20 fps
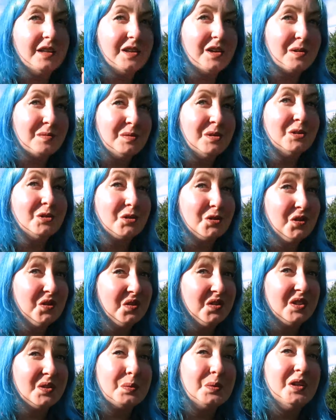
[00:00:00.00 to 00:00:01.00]
I'm not sure
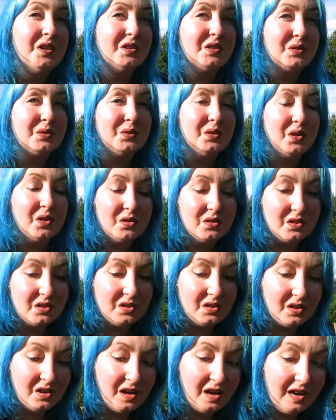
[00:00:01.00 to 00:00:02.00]
if it's worked or not.
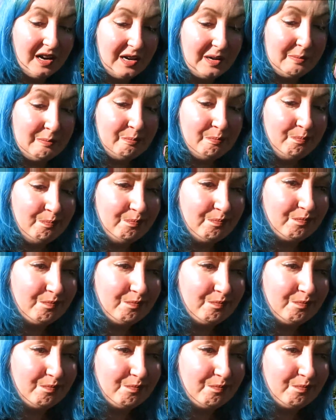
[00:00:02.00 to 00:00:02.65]
The